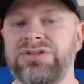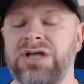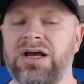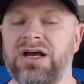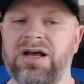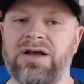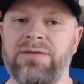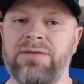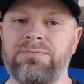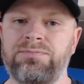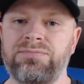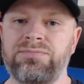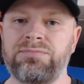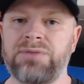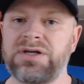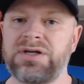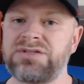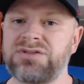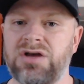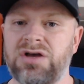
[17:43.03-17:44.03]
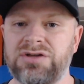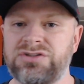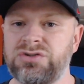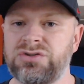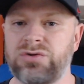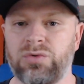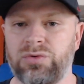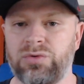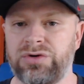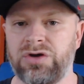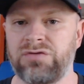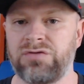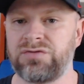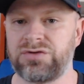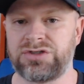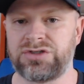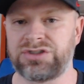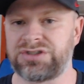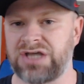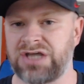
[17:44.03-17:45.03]
But it's also going over
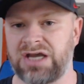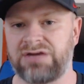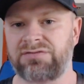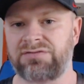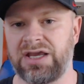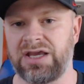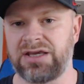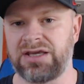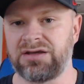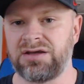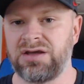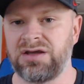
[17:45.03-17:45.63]
just kind of like,